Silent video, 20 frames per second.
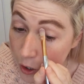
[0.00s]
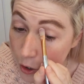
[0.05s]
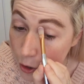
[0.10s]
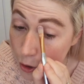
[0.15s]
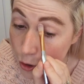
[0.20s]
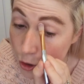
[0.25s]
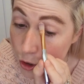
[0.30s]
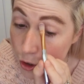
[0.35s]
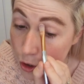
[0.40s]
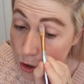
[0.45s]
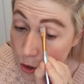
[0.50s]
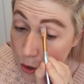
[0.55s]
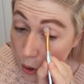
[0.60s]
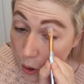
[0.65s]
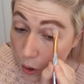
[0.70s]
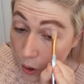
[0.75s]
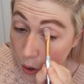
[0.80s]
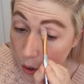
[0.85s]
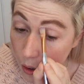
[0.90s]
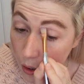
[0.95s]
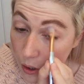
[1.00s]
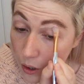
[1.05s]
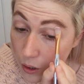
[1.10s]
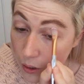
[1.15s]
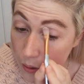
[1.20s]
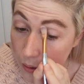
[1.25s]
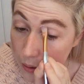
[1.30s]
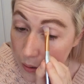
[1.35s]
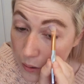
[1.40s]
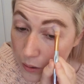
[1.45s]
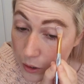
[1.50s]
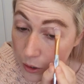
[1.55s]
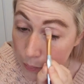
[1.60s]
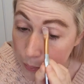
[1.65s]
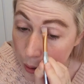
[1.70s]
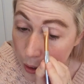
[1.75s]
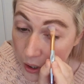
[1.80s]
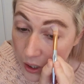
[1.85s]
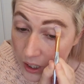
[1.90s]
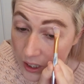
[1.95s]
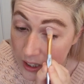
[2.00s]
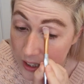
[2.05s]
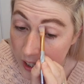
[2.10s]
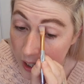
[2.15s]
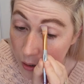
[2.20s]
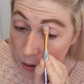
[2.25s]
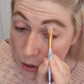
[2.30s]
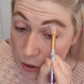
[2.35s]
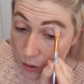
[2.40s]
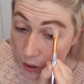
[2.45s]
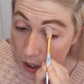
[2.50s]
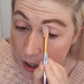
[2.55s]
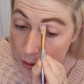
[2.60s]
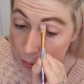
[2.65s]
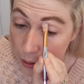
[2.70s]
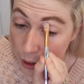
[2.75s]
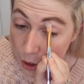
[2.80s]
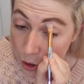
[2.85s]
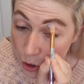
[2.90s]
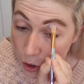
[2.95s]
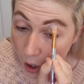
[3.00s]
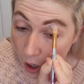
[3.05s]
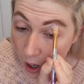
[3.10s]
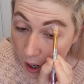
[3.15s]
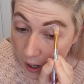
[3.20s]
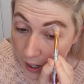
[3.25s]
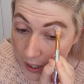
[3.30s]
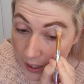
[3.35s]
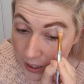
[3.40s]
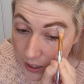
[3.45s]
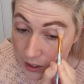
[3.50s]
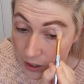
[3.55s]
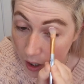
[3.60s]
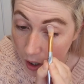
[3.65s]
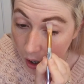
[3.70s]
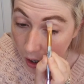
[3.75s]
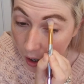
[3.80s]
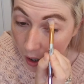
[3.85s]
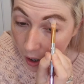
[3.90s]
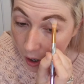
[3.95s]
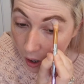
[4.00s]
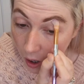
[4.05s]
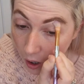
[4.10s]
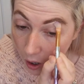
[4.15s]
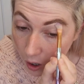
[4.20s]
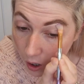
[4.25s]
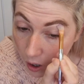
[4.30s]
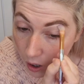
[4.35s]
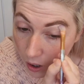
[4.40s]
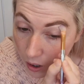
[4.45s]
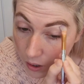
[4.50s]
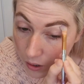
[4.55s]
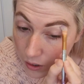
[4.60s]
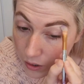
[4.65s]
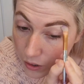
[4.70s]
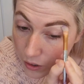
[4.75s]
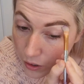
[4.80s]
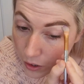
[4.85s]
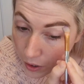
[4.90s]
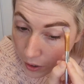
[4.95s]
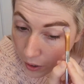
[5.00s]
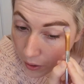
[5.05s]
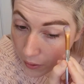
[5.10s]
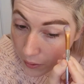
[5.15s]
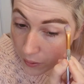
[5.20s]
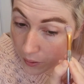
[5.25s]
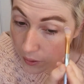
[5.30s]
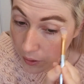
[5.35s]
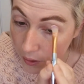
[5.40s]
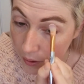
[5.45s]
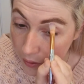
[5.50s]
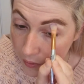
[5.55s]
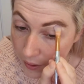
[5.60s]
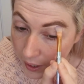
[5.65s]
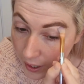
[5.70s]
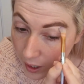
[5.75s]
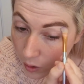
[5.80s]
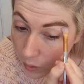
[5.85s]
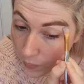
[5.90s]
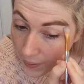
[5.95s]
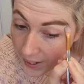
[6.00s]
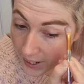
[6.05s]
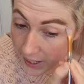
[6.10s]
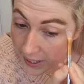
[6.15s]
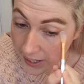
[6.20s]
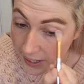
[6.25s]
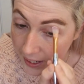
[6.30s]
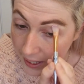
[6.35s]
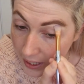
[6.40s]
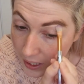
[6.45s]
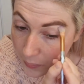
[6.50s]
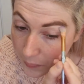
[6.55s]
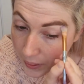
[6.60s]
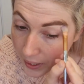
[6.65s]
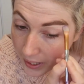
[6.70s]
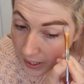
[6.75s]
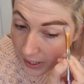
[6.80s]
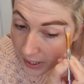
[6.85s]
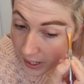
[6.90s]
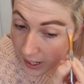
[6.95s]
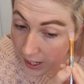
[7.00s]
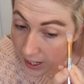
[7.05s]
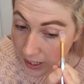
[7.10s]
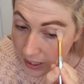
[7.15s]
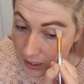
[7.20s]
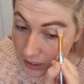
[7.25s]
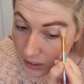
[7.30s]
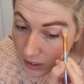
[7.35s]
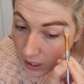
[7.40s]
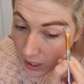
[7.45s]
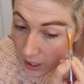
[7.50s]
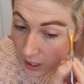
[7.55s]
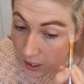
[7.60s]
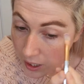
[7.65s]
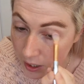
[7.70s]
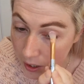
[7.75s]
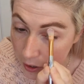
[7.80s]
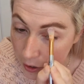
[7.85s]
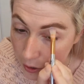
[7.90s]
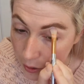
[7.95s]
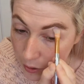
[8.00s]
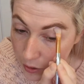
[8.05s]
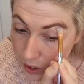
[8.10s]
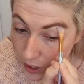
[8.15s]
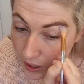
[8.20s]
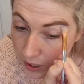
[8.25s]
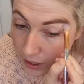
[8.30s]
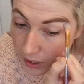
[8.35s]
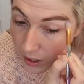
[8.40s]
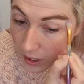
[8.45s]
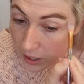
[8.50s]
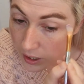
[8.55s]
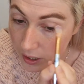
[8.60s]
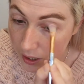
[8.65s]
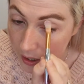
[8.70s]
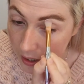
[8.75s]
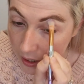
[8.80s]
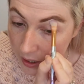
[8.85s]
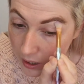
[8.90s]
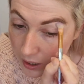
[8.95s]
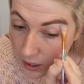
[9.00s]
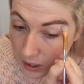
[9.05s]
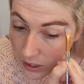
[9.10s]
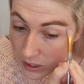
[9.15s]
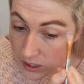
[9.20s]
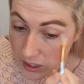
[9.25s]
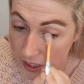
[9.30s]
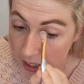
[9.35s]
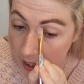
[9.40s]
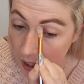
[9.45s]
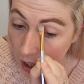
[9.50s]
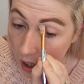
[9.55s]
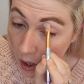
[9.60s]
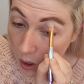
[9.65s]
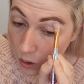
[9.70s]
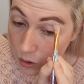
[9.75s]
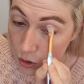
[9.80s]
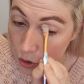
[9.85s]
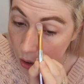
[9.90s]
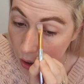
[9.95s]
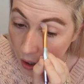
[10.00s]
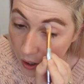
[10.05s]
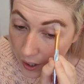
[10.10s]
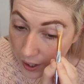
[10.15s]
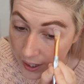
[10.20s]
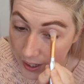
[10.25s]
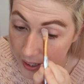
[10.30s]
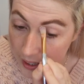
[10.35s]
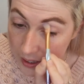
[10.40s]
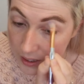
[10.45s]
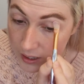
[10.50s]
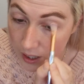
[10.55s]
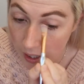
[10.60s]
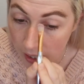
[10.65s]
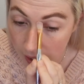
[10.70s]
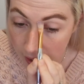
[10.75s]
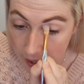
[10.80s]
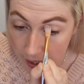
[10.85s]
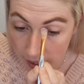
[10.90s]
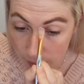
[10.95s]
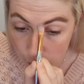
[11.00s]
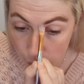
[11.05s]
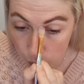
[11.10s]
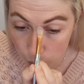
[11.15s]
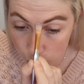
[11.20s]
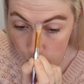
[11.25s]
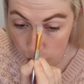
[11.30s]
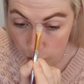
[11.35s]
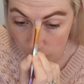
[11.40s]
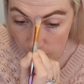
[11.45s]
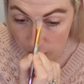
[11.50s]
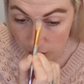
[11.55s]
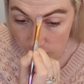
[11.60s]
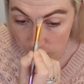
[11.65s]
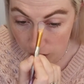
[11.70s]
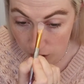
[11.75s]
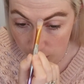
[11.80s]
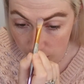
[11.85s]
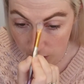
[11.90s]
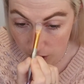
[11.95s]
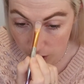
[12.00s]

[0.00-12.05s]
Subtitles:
you should not put concealer on your eyes because your eyes are, you know, they are oily anyway, and using concealer on your eyes will just